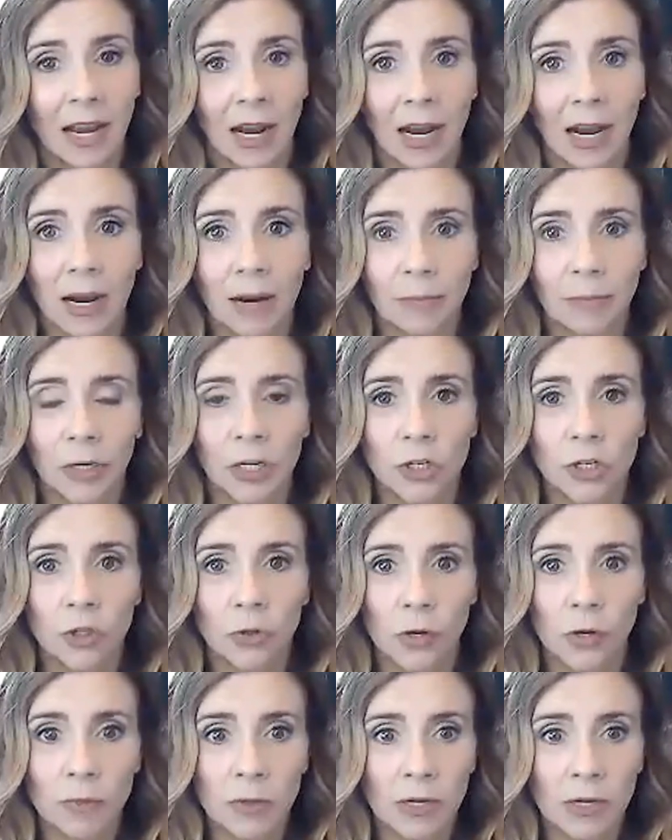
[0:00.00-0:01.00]
um,
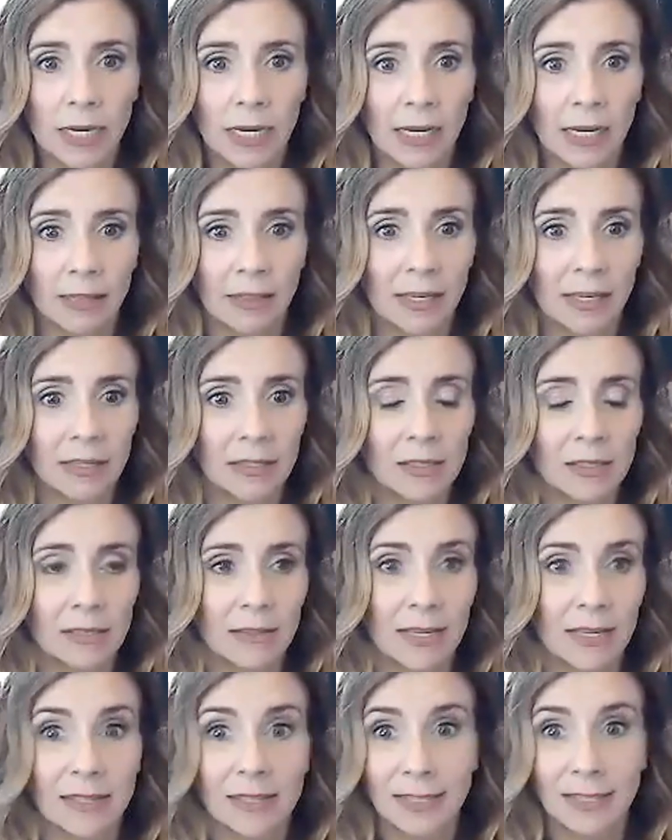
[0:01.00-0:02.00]
contributing these
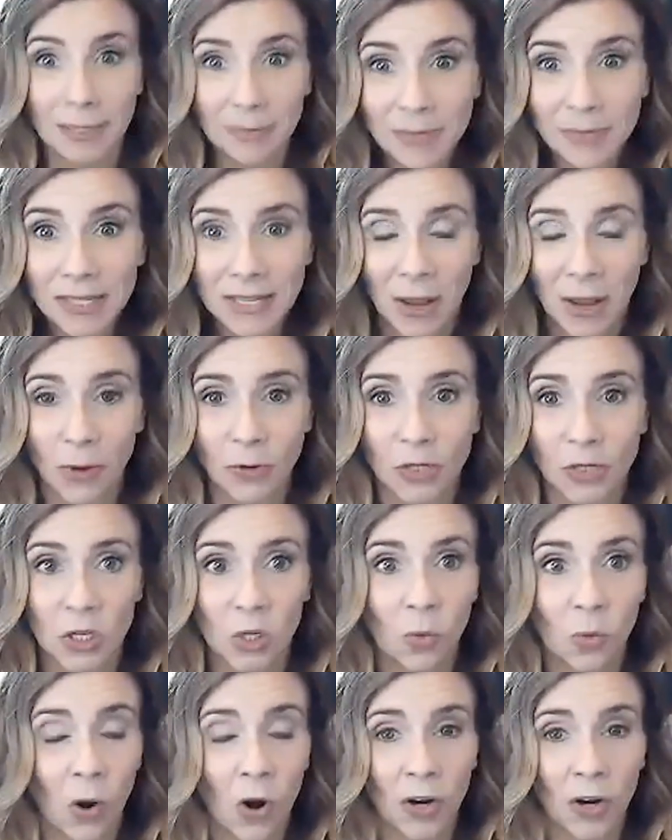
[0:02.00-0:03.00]
these stem cells that
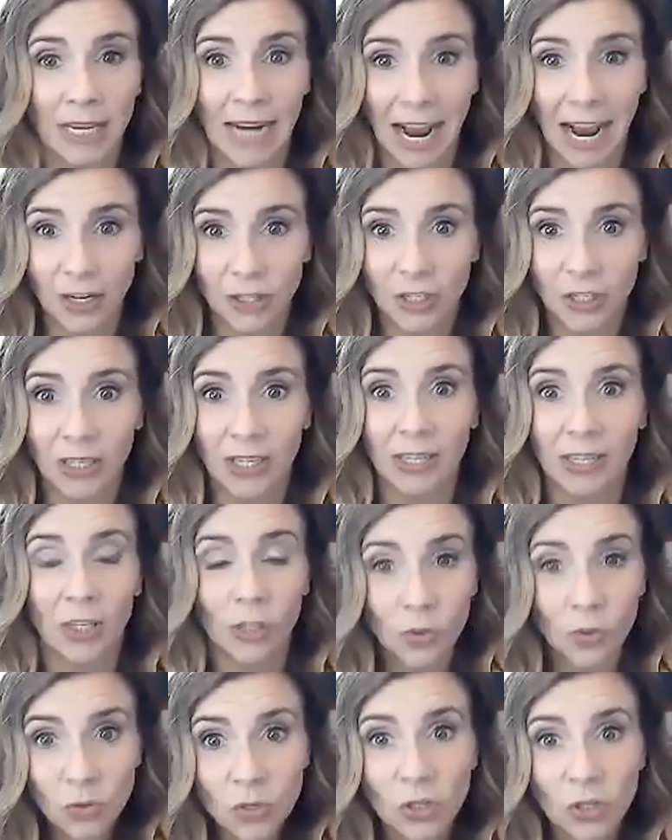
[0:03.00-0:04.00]
you all can actually
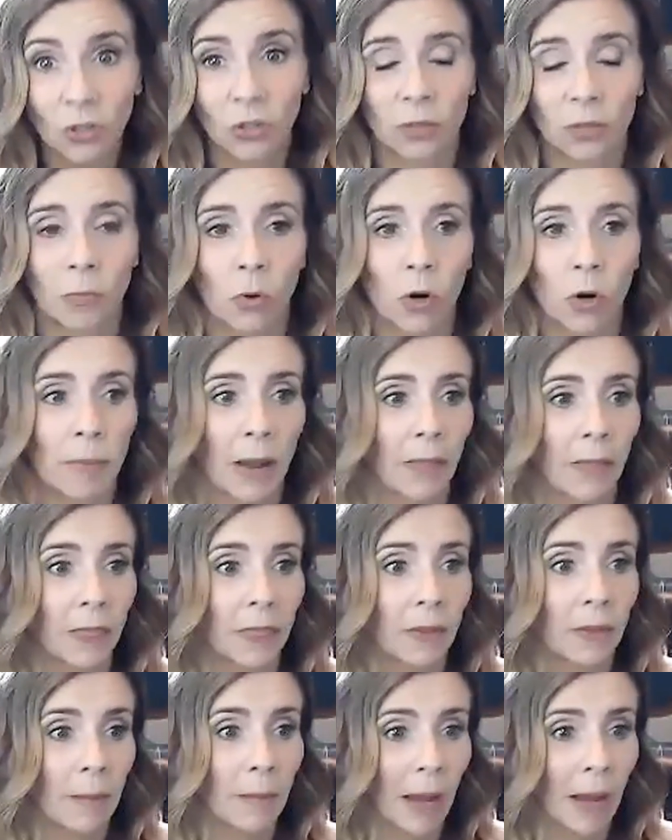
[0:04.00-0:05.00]
use to learn more about
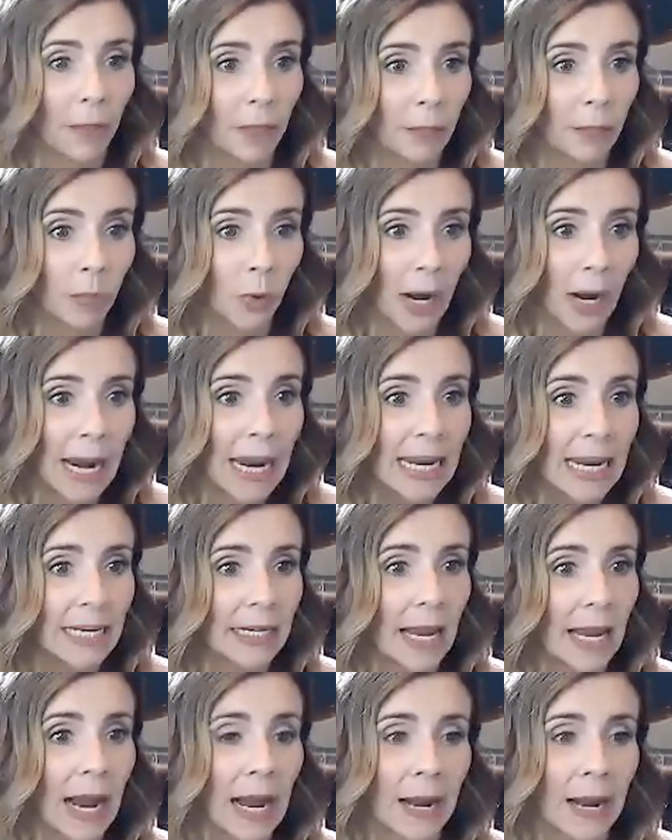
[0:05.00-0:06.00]
about the
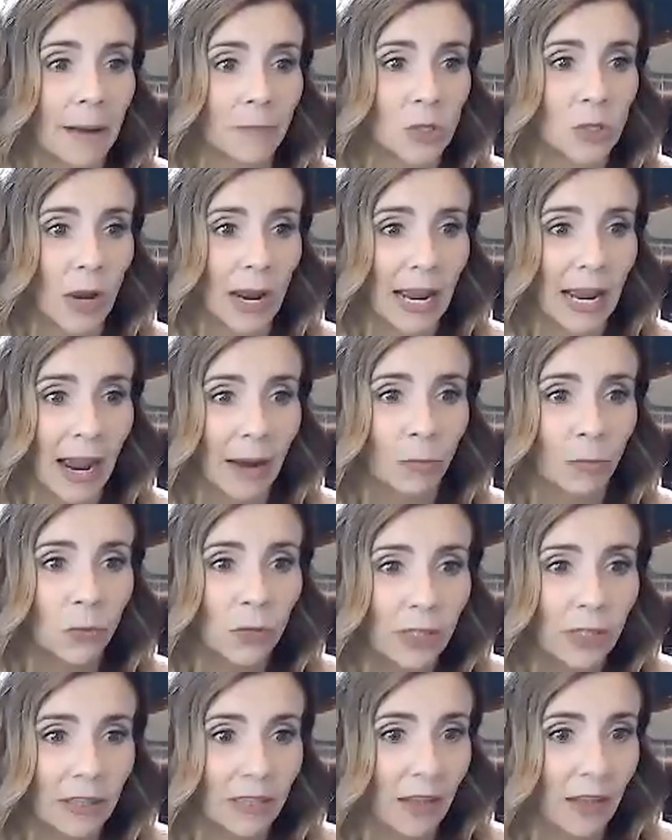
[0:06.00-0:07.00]
brain. Um, so I, I
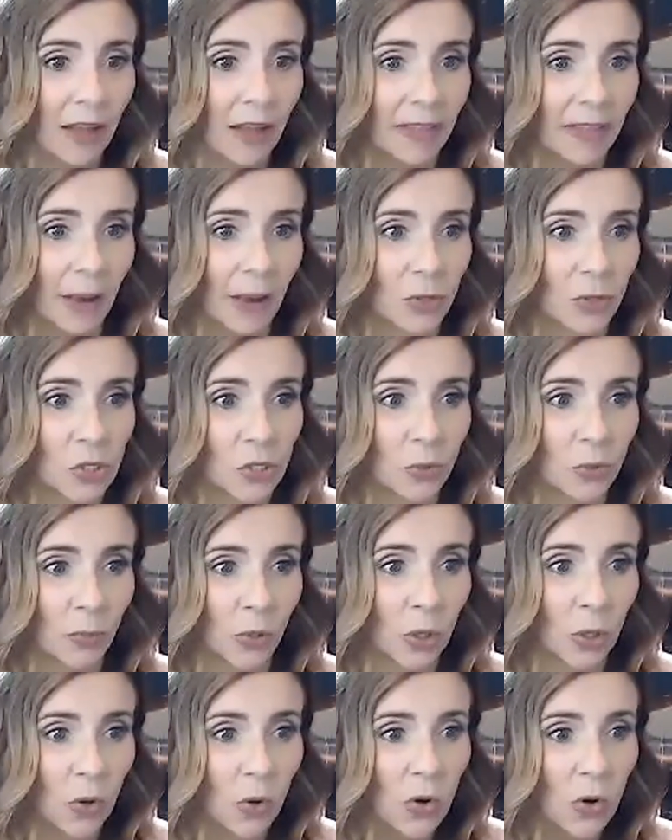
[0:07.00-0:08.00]
really thought that was
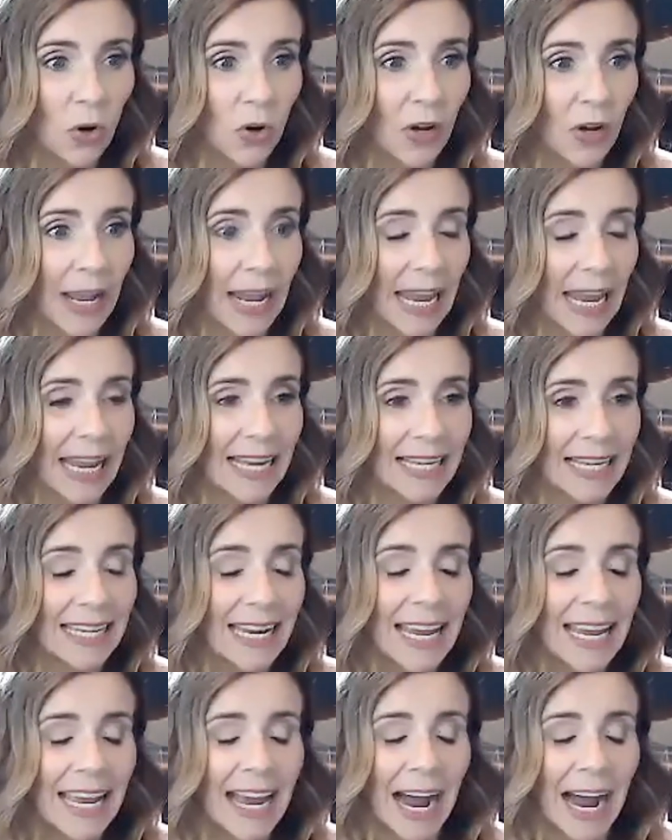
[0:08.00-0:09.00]
super cool, and
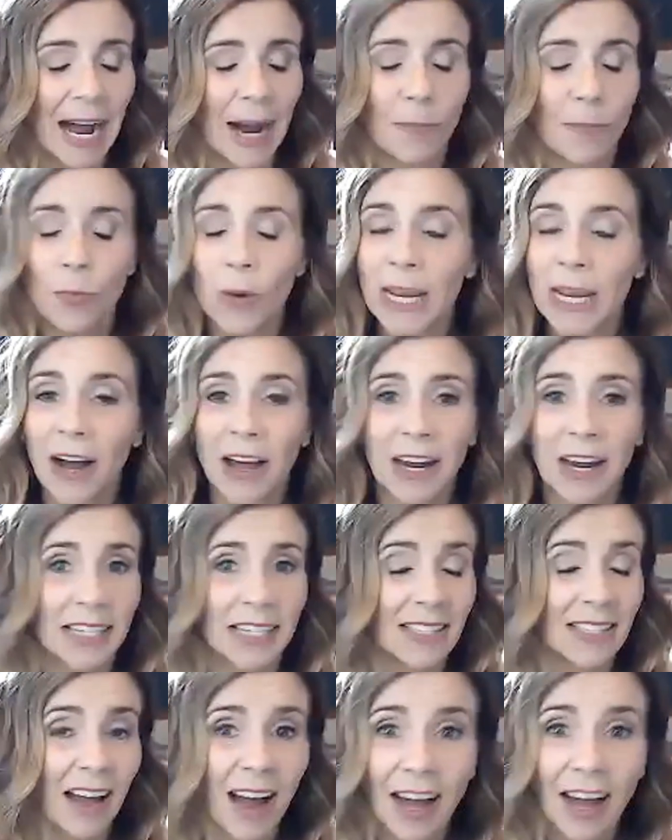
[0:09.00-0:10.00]
um, we got a
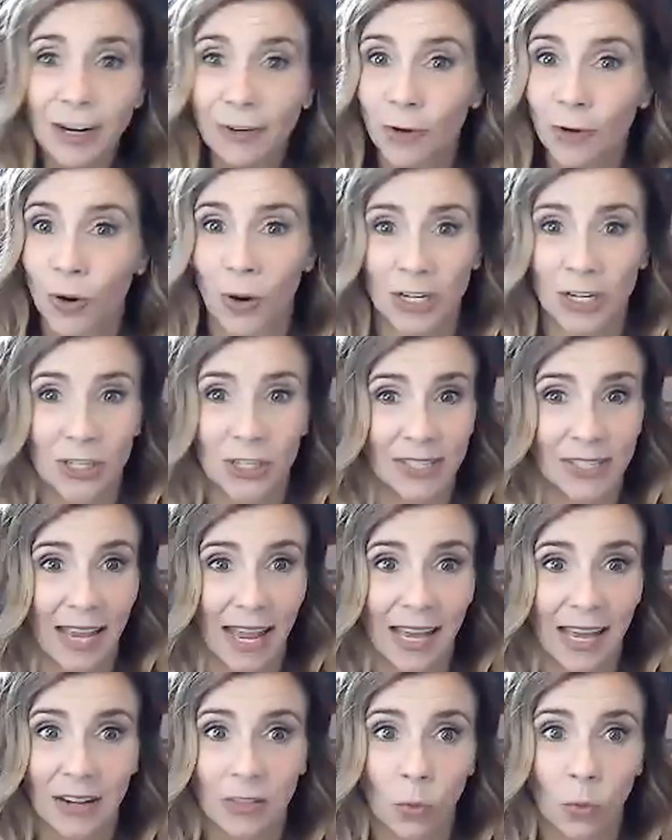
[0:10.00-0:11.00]
ton of questions
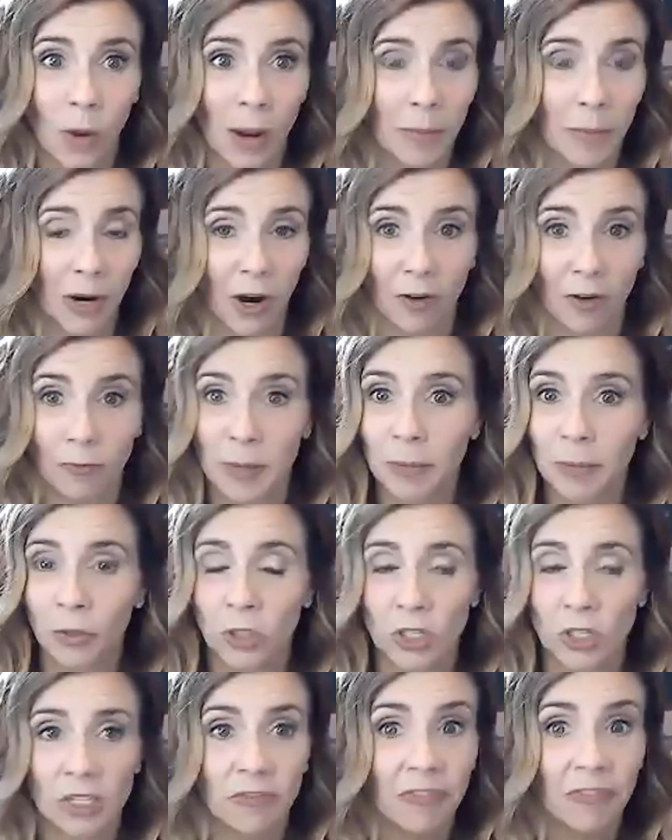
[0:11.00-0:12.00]
ahead of the webinar. People
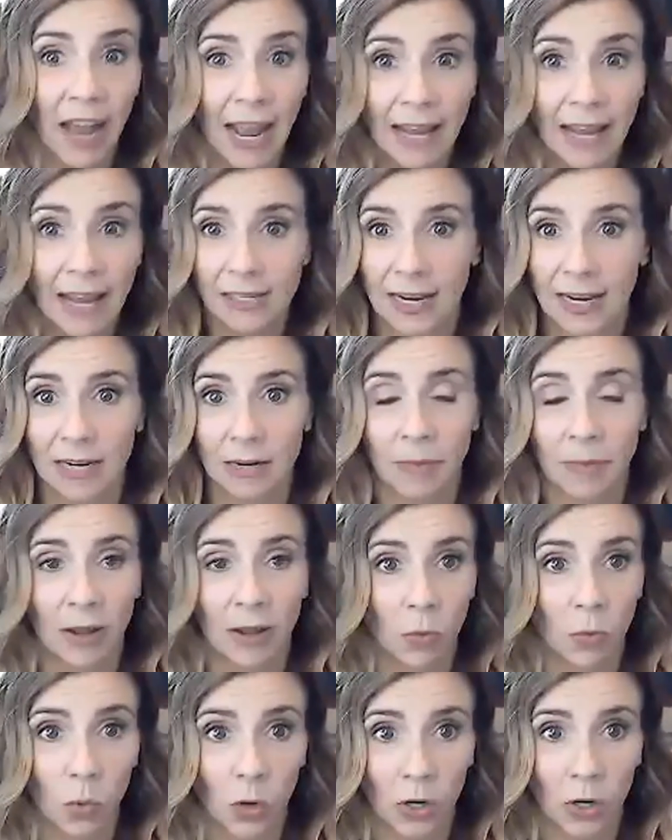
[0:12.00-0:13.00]
just fascinated by
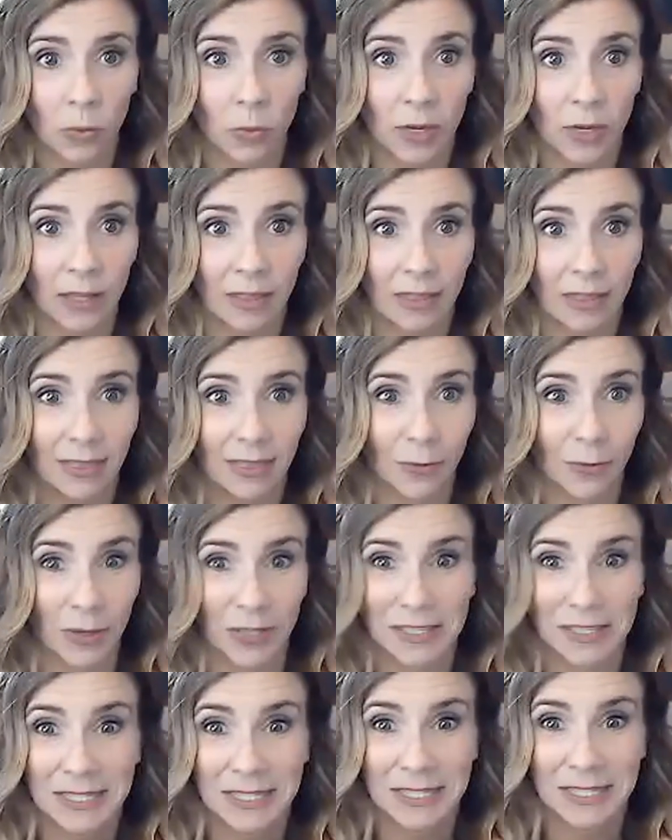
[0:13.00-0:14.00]
the work with
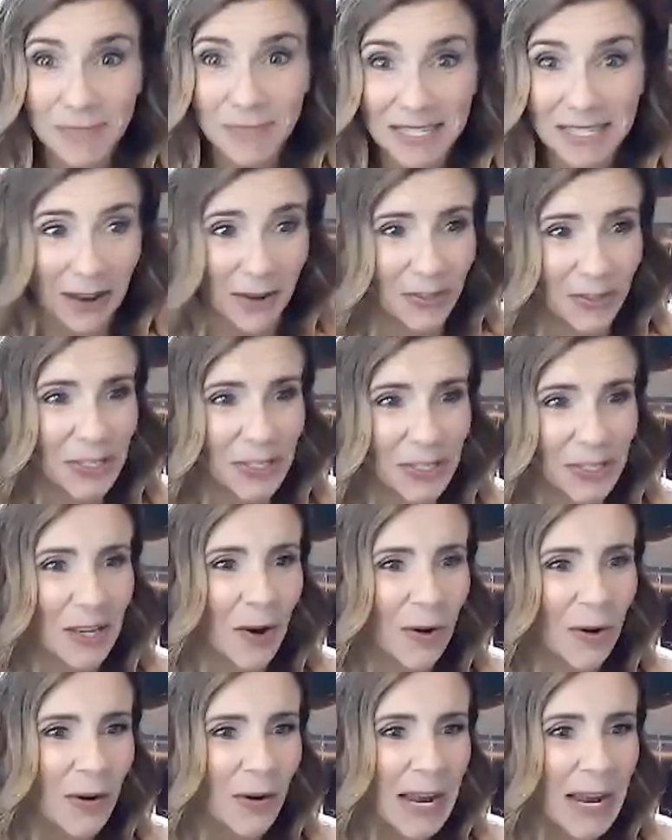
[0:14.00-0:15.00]
with stem cells.
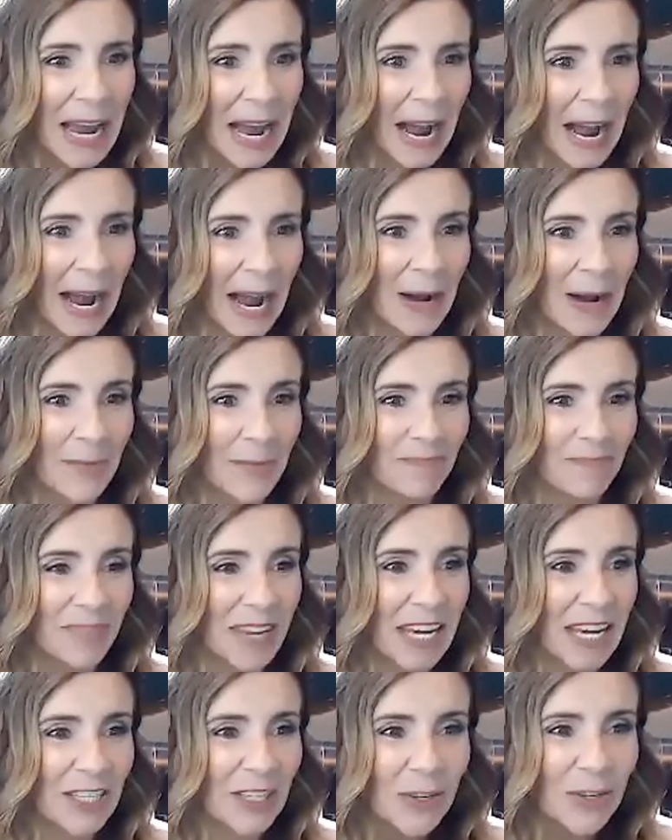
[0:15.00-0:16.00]
So um,
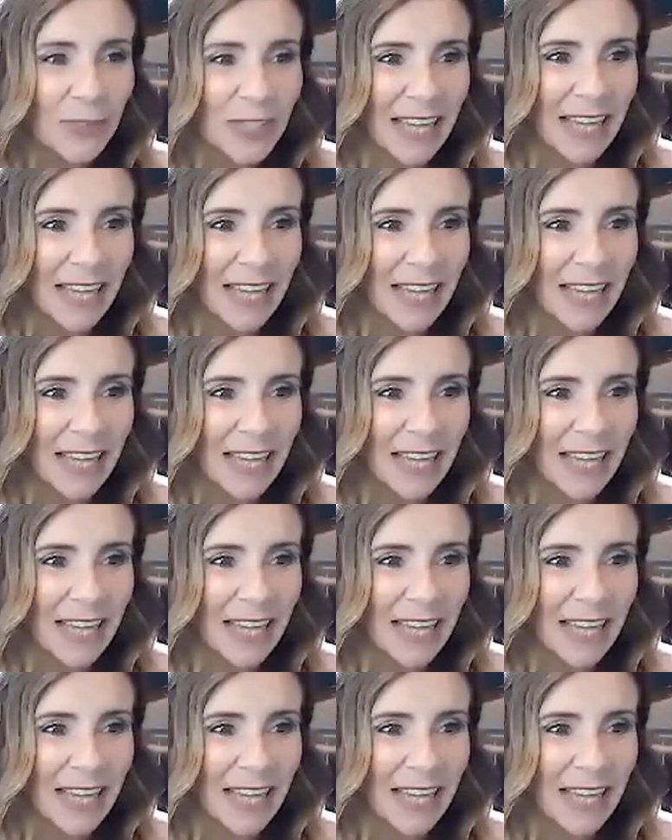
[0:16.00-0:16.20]
can you